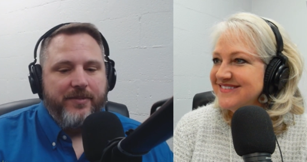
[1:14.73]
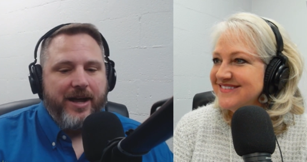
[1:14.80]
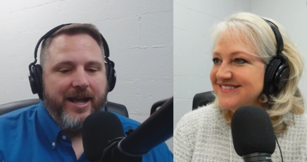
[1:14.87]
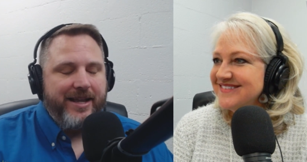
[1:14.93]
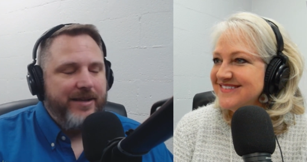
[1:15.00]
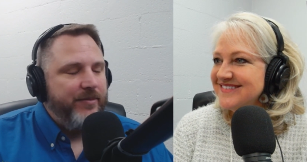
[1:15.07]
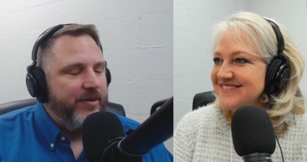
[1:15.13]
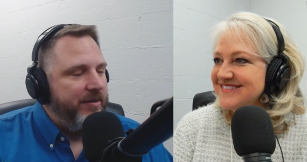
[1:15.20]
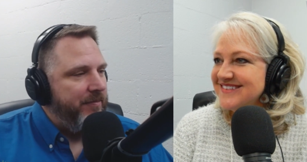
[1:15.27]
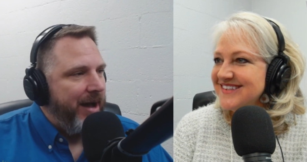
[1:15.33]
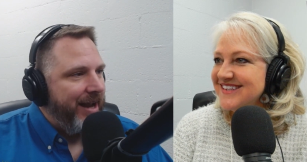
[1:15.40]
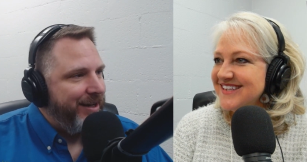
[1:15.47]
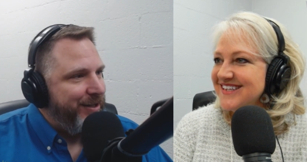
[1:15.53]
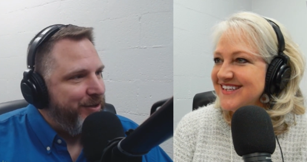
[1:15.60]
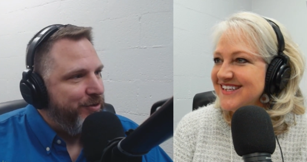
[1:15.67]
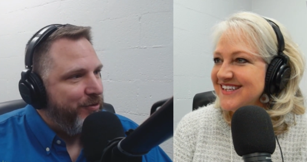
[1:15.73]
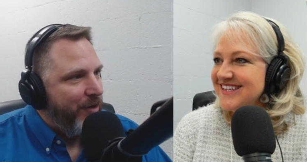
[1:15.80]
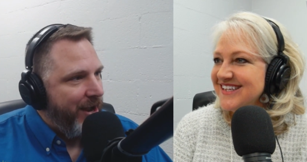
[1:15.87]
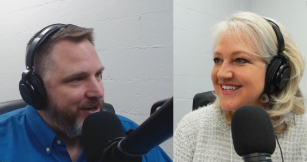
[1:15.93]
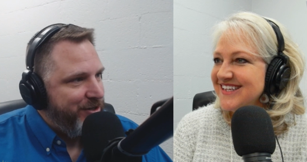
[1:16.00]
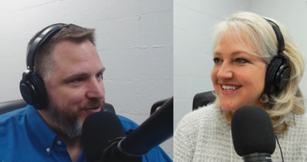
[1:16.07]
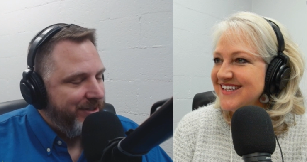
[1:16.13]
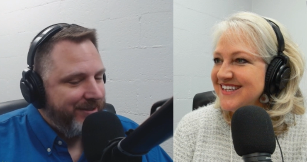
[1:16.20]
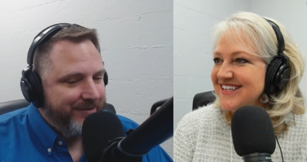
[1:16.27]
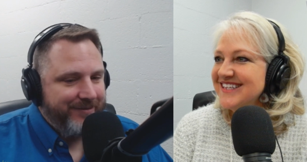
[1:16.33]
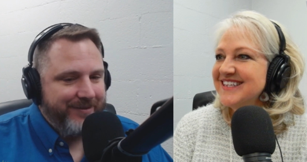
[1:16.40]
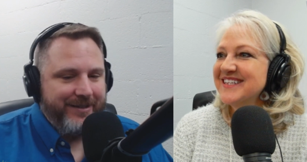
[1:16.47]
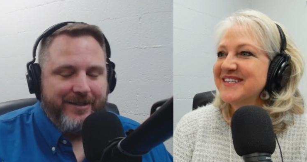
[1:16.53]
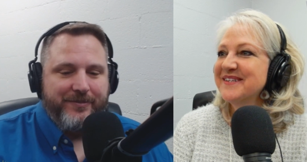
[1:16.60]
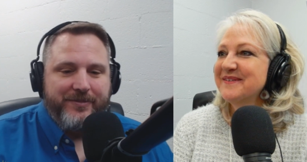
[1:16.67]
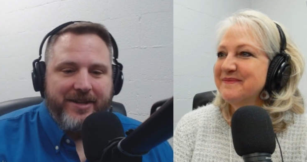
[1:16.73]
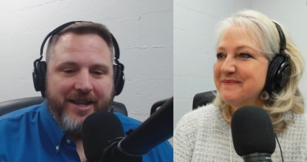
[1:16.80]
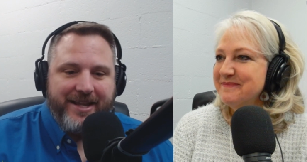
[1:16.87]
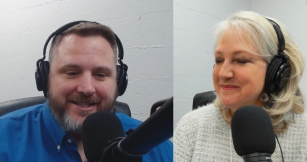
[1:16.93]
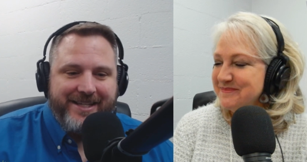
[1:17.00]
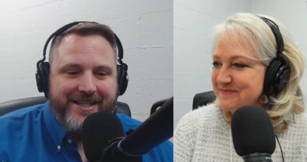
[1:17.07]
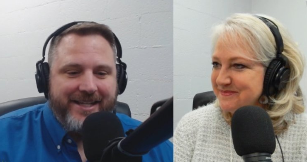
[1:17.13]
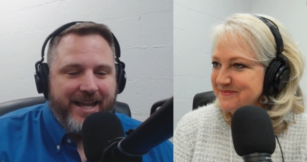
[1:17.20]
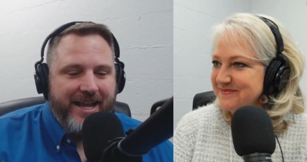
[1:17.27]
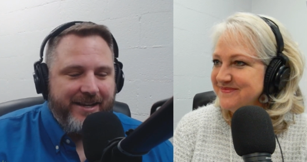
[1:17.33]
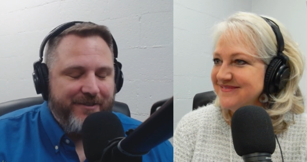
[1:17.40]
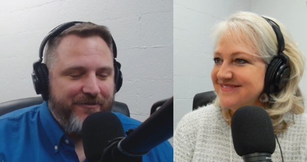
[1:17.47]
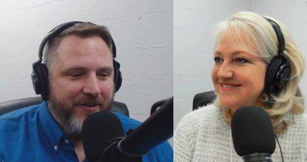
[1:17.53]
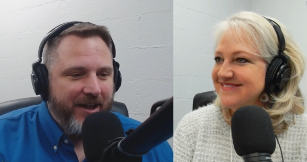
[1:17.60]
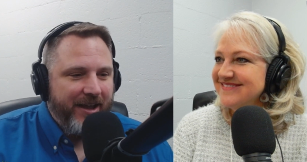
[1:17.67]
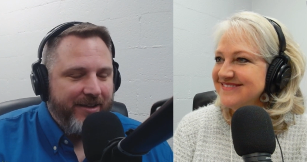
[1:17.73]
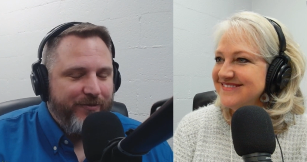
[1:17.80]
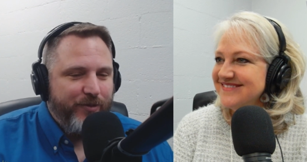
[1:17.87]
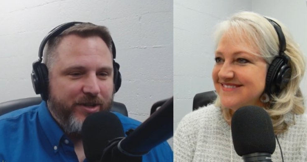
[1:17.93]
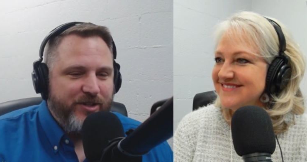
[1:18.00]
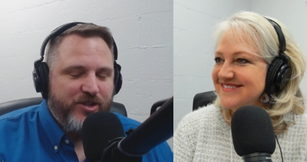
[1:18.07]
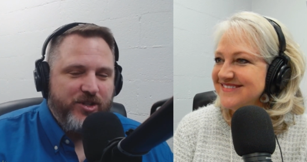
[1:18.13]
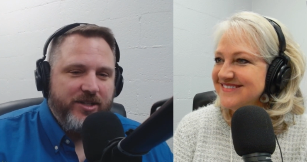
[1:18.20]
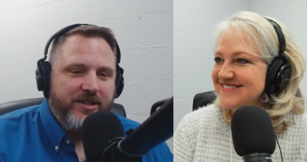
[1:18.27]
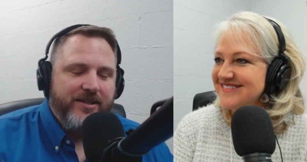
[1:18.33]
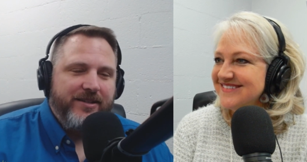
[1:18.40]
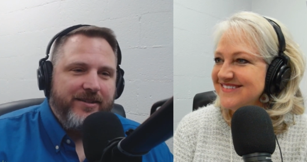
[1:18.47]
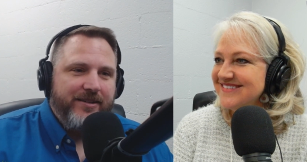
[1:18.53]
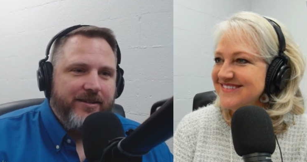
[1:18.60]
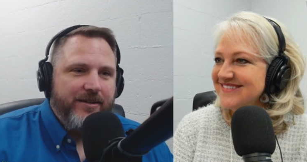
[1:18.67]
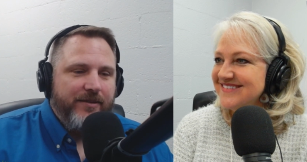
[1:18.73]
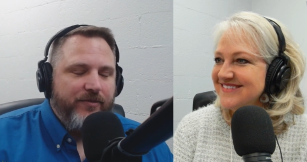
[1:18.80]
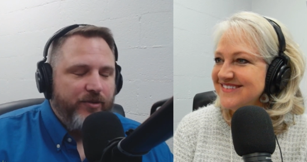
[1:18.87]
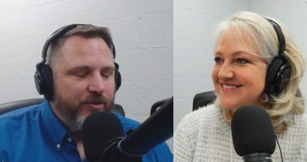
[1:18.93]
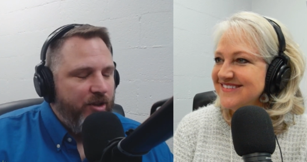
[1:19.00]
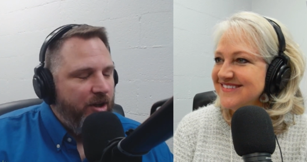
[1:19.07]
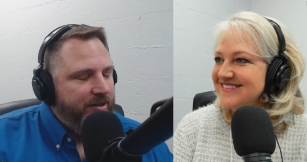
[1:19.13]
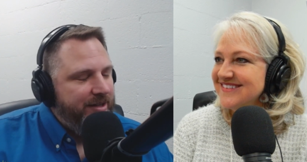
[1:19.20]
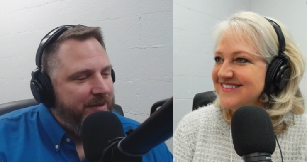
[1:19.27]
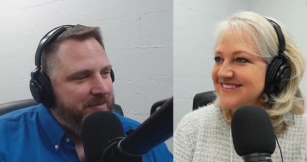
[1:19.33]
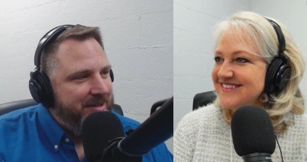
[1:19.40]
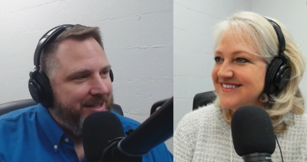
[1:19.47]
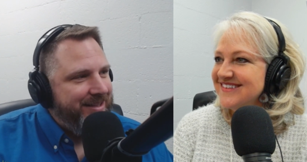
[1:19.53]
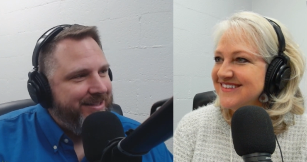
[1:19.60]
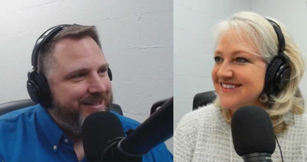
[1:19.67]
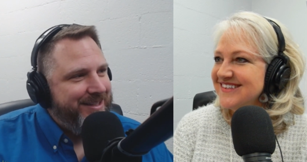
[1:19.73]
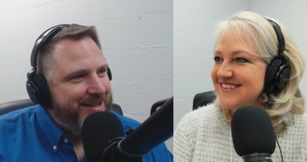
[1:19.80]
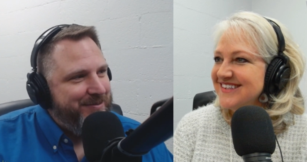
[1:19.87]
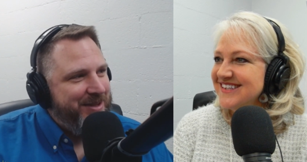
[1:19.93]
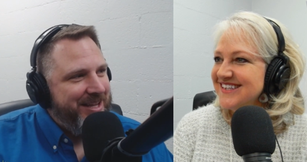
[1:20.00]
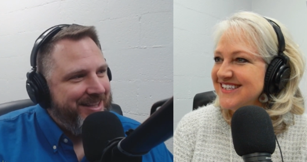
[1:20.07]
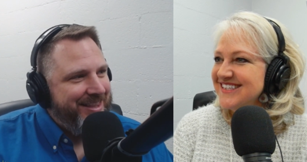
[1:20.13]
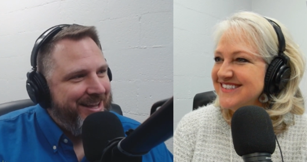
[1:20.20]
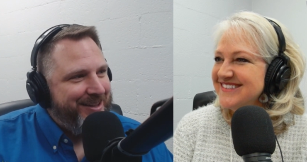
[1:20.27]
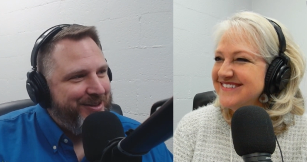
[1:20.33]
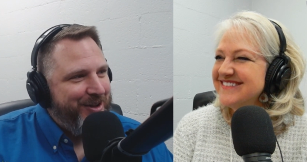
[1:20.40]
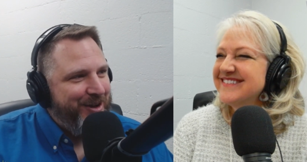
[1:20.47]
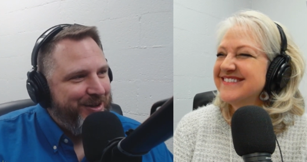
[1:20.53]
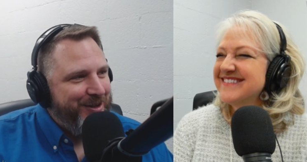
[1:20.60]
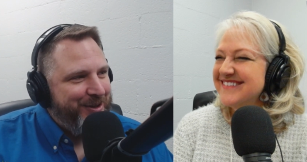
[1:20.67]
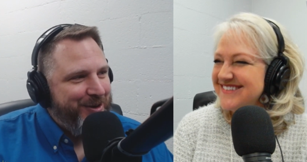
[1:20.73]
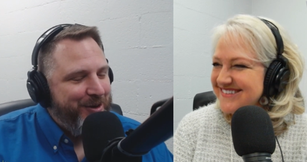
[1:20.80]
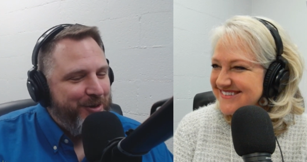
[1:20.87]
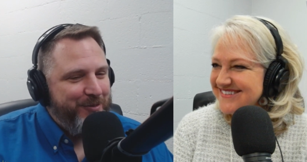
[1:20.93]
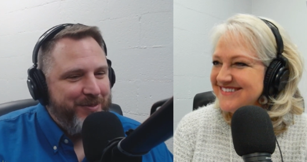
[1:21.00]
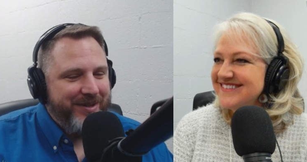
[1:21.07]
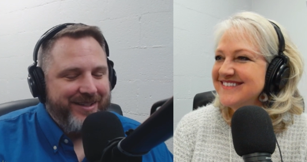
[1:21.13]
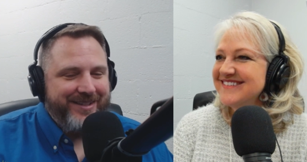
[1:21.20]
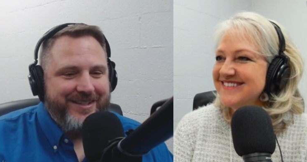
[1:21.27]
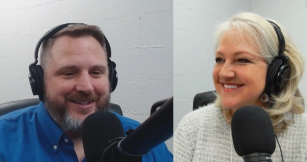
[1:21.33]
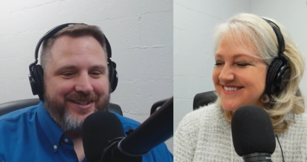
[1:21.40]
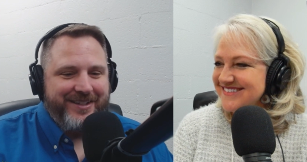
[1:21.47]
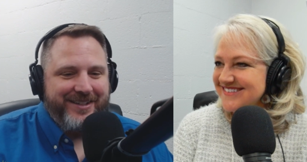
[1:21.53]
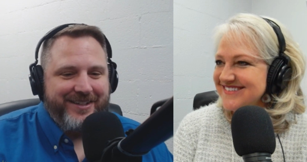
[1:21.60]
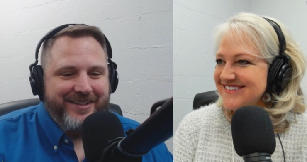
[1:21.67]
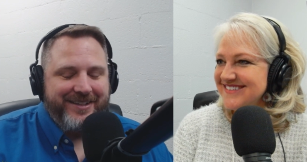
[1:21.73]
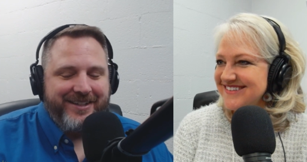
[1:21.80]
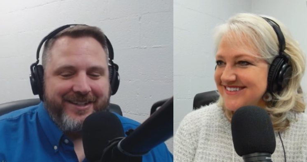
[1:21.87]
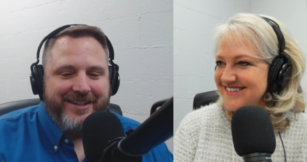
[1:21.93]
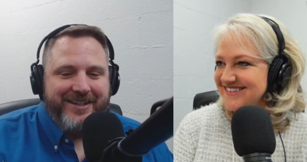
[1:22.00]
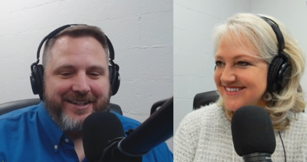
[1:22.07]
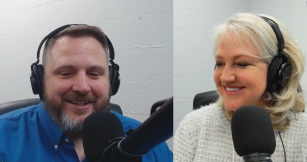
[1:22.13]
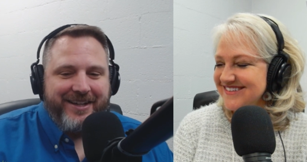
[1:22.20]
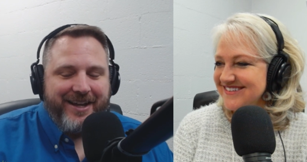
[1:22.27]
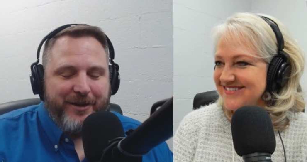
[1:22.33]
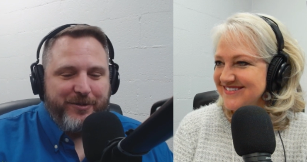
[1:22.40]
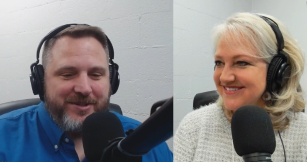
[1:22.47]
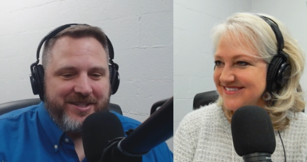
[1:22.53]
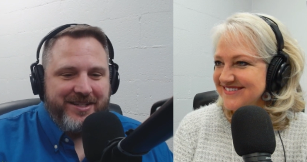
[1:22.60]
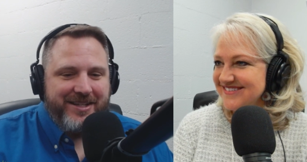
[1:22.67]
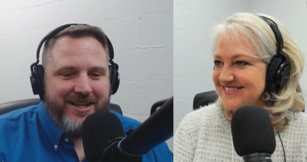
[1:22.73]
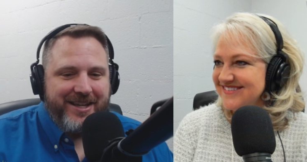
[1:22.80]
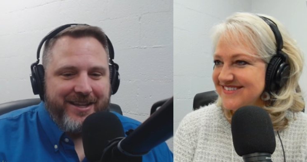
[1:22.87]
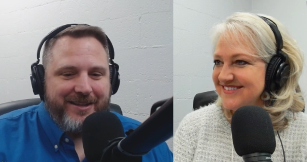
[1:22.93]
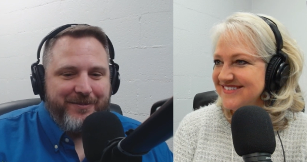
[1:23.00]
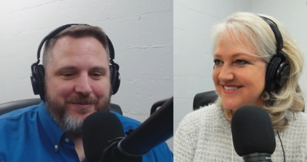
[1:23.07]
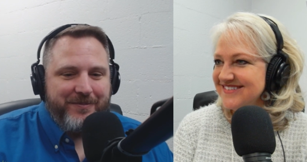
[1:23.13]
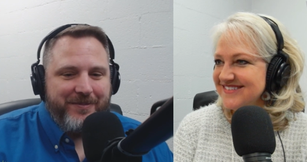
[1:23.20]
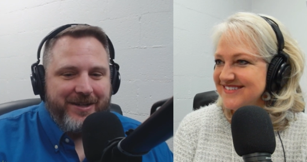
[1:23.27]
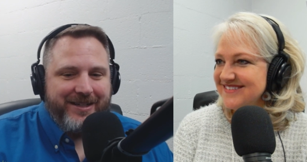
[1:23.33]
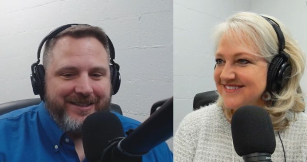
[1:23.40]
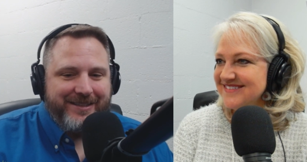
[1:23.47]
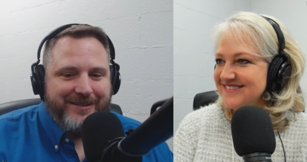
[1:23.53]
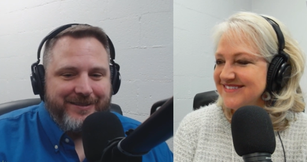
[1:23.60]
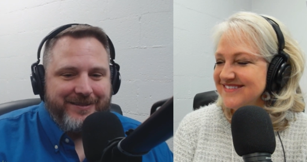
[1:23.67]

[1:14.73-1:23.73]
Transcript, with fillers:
Speaker 1: I am a Montague graduate, um, 1995, which for a long time didn't seem like that long ago, but uh, I was at a uh,